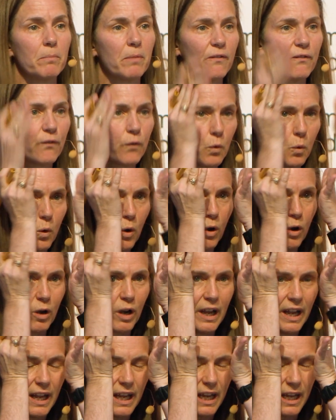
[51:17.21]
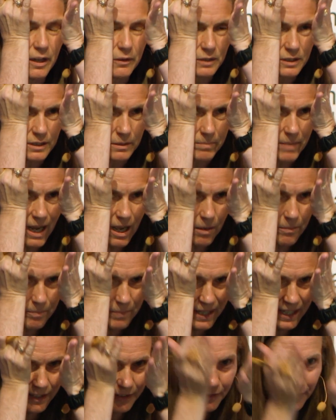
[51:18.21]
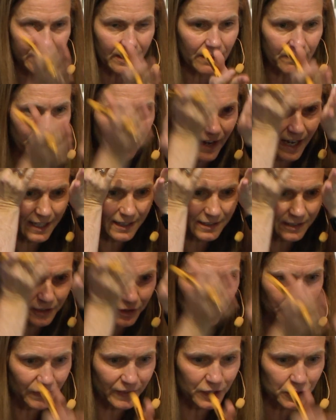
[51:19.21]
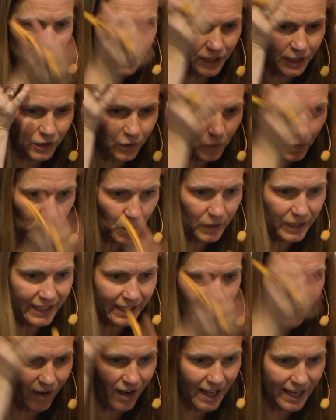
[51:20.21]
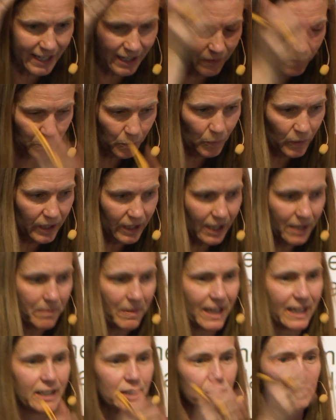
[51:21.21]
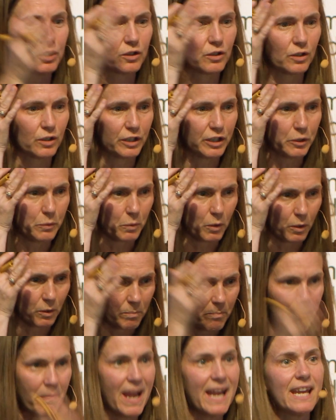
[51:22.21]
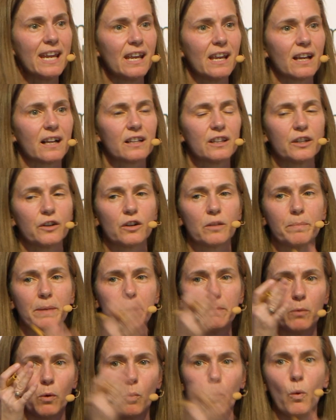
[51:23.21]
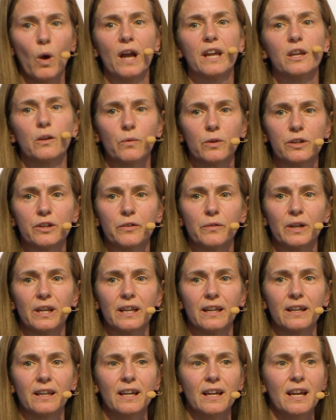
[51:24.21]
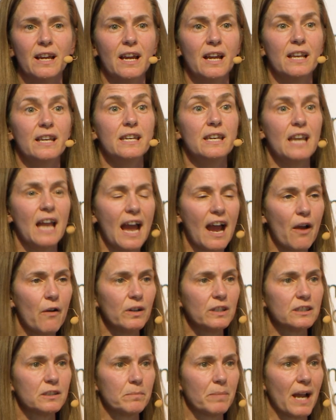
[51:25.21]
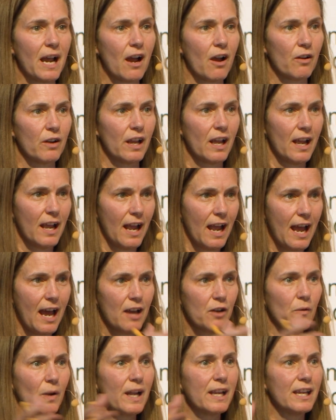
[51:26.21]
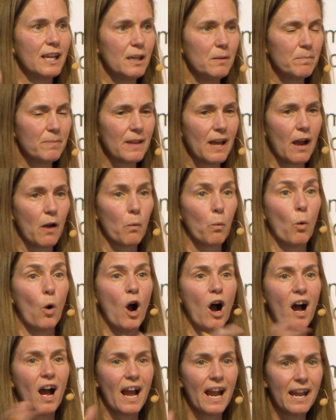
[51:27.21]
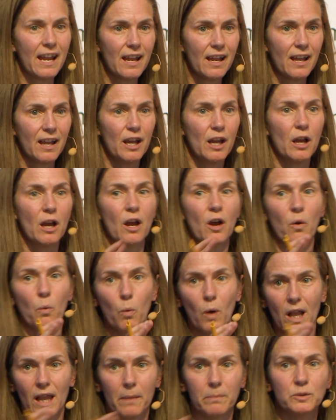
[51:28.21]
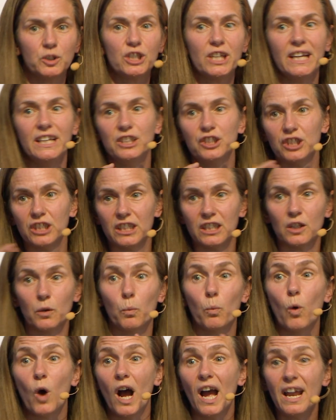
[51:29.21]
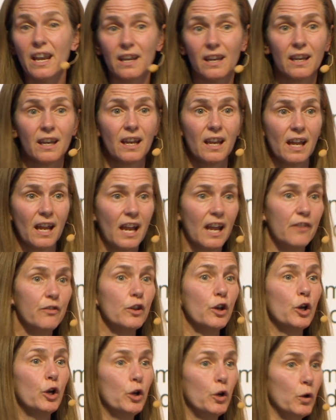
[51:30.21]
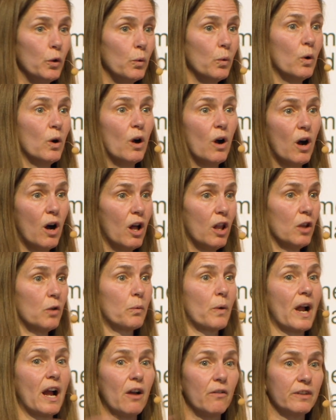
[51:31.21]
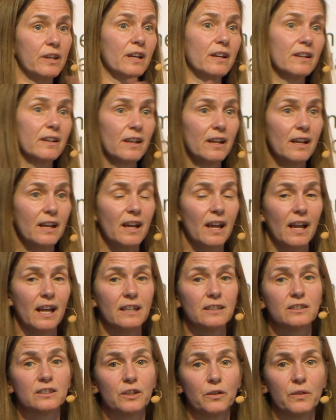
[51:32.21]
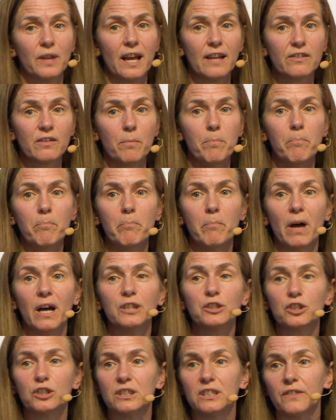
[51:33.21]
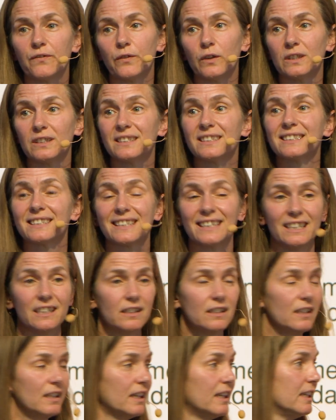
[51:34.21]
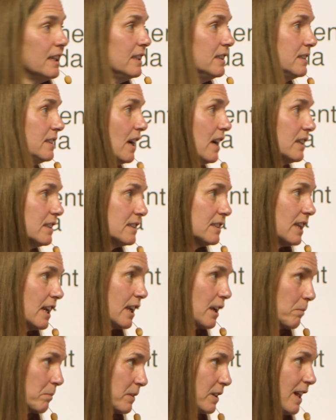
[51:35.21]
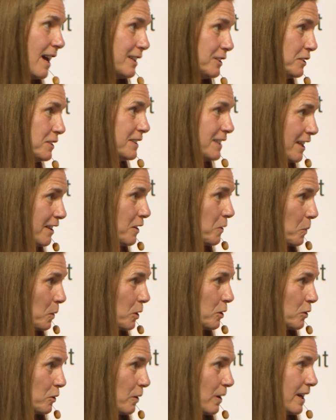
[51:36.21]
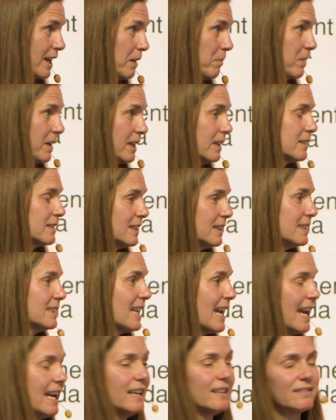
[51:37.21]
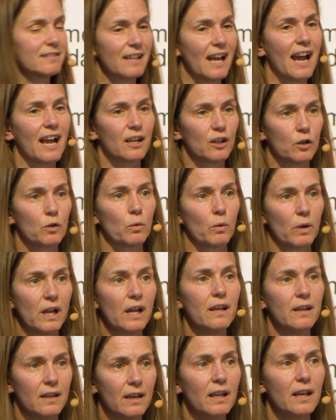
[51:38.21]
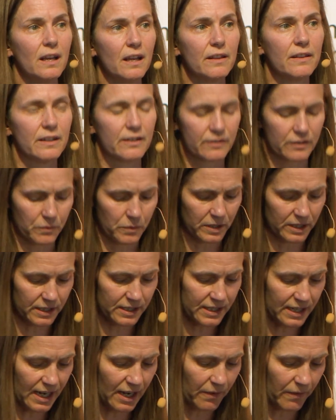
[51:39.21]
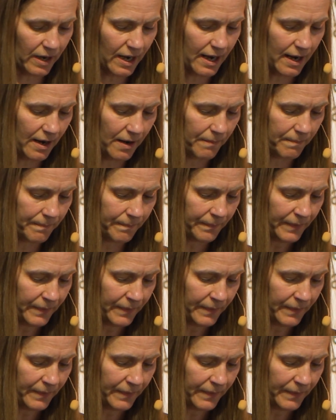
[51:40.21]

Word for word: Before, it was about being steadfast in your vision and holding on and really making sure you were making it clear to people what you were doing. Now it's about how do I keep that why while I'm changing the what and the who all around it. And so that's a much different skill, and it does take, I'm glad you said the word gritty, because it takes that grit that's going to stay around.